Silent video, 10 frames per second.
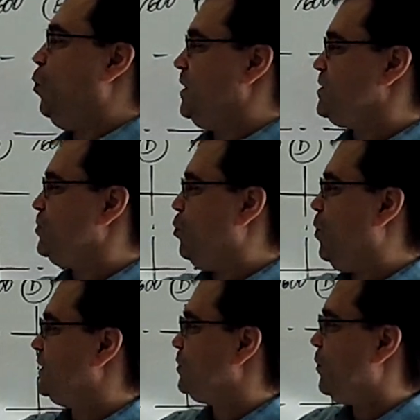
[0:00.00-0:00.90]
Once you know
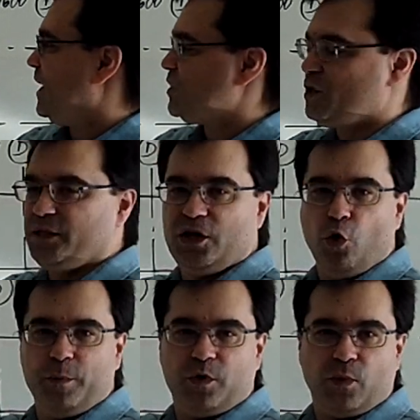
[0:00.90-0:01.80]
what direction the
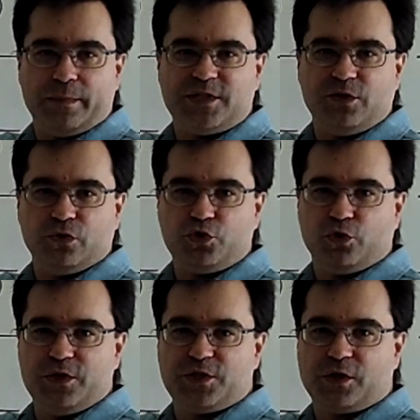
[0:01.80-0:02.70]
open web steel
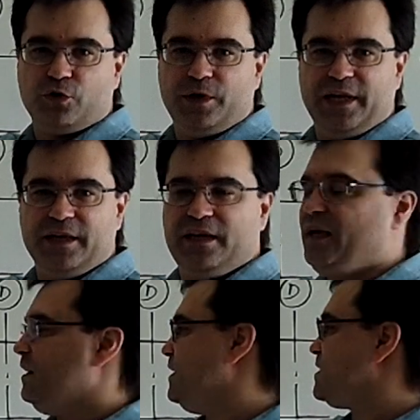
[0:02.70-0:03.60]
joists are going in,
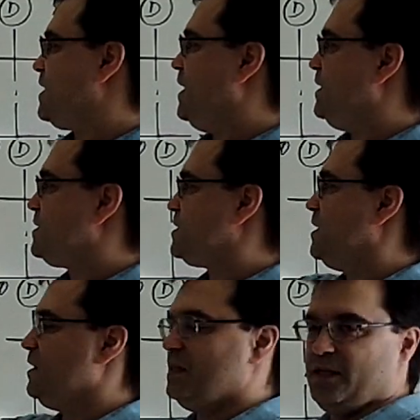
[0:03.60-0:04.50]
in this
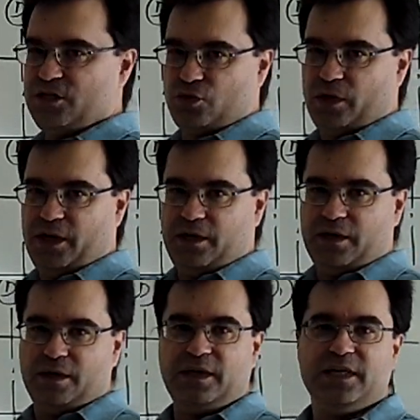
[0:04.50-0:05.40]
case, this way,
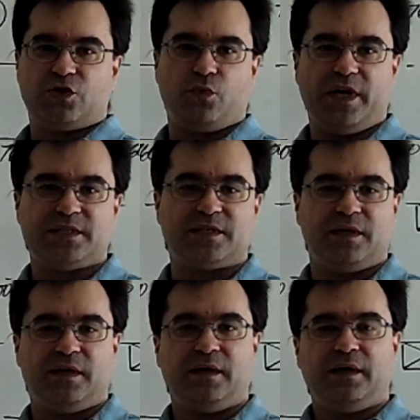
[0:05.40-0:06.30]
east-west,
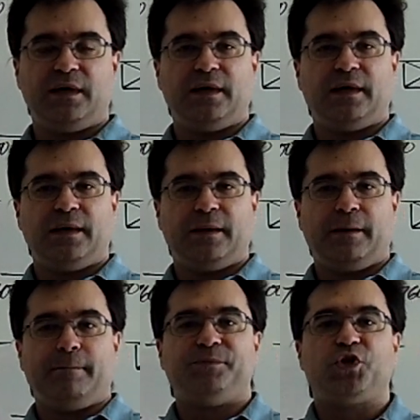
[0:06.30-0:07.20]

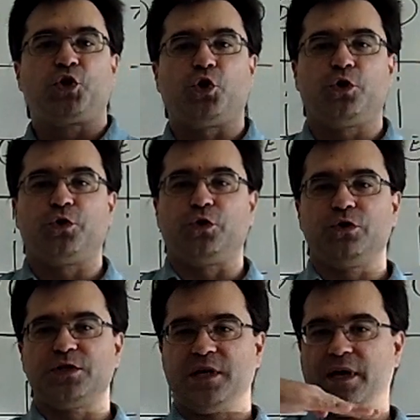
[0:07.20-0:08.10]
the
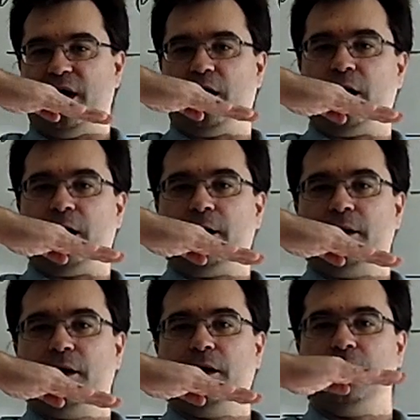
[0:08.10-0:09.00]
girders
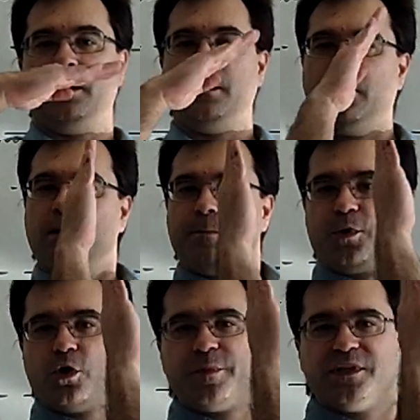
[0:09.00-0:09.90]
are
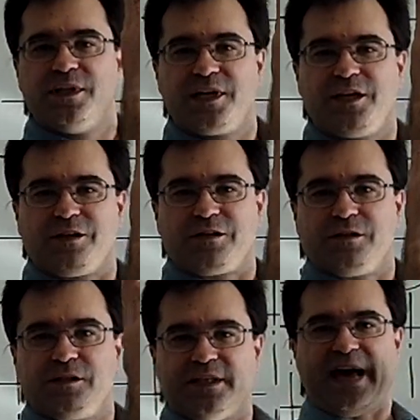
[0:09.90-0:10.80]

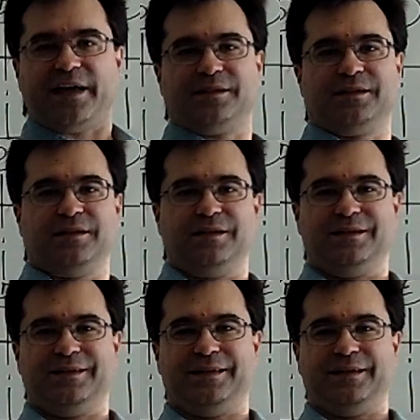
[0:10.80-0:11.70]
perpendicular to that.
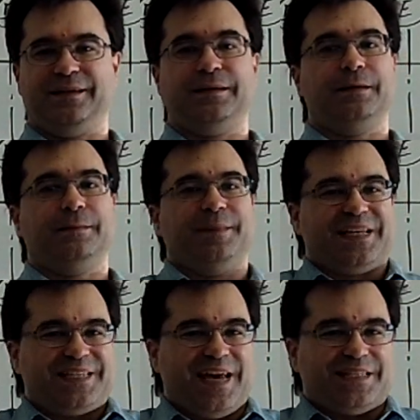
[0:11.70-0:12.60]

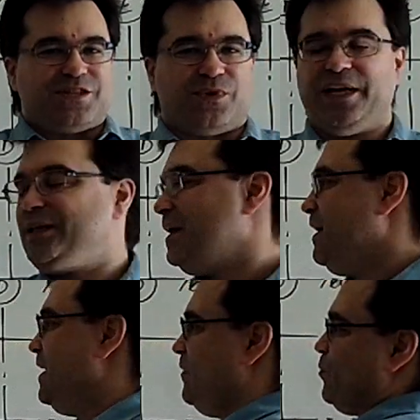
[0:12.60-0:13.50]
Makes sense, right?
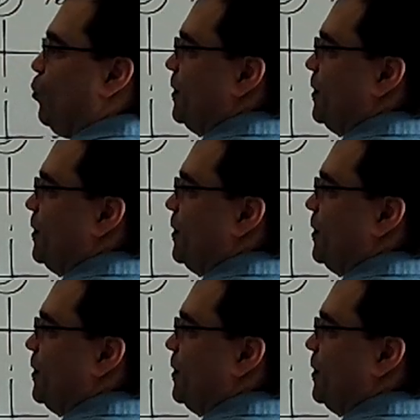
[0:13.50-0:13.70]
If your